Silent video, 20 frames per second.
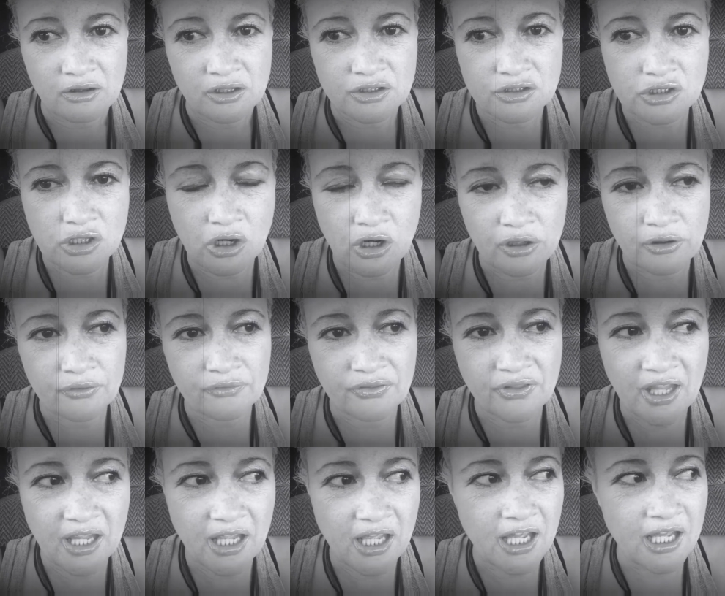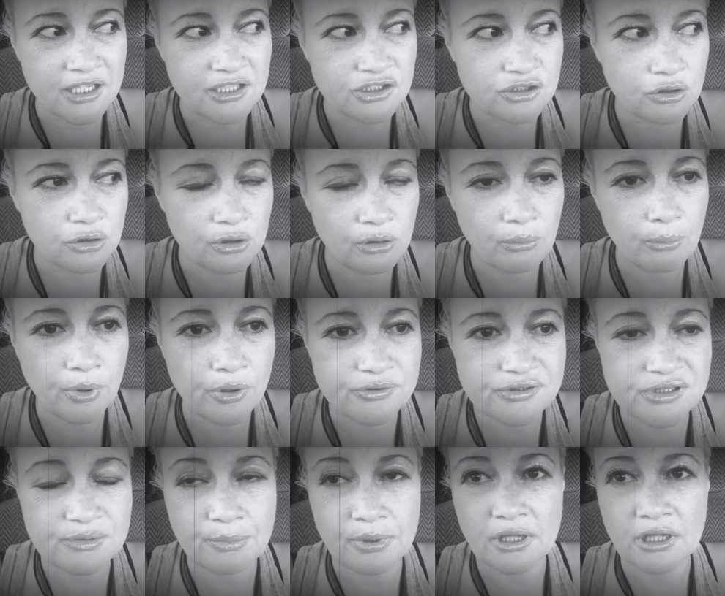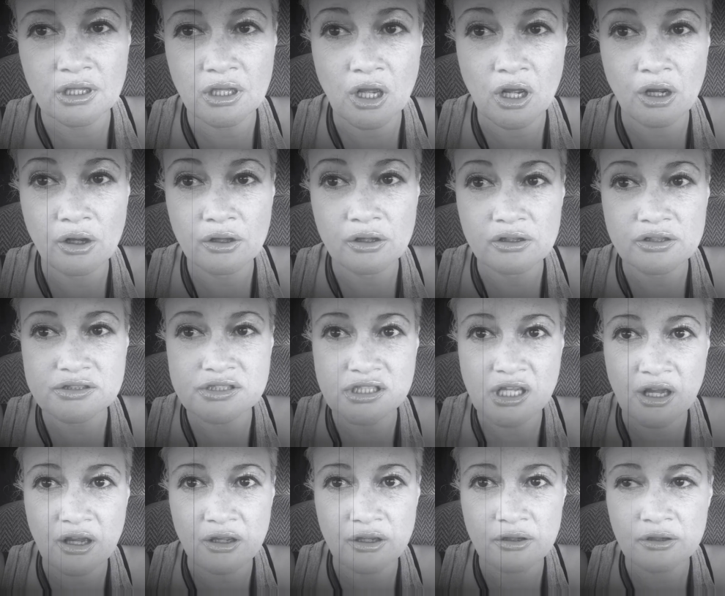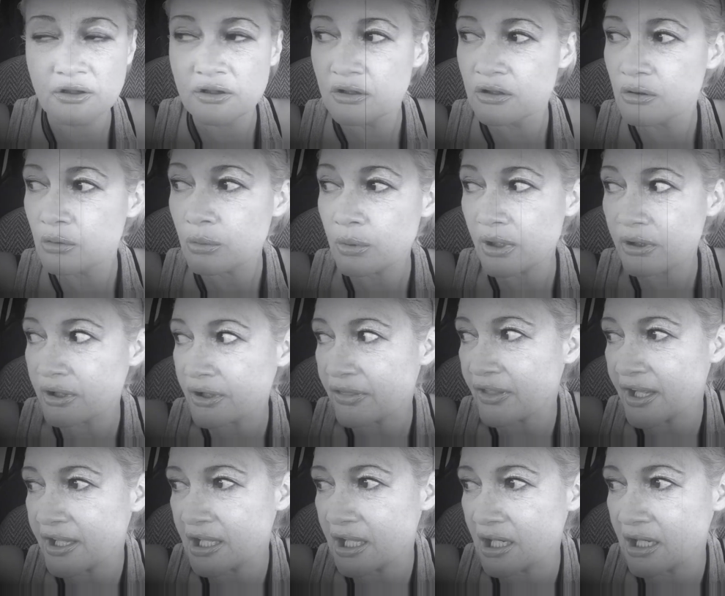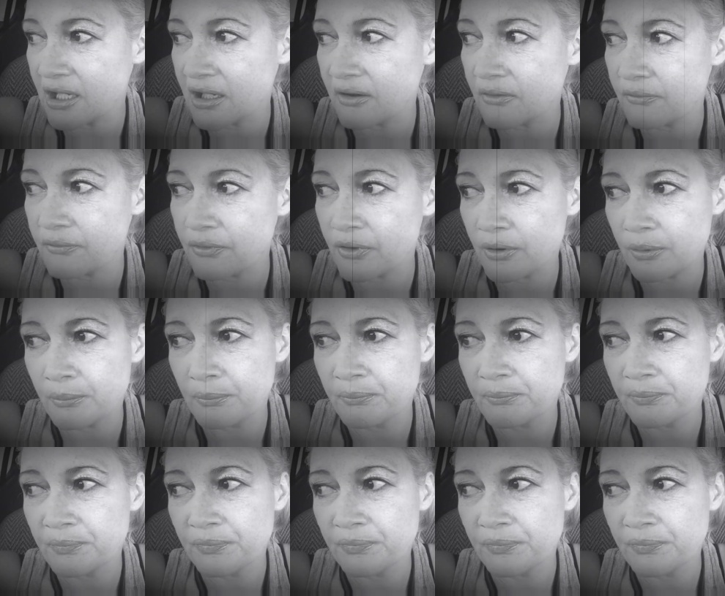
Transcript: a child of that age couldn't possibly know. So where are they getting it from?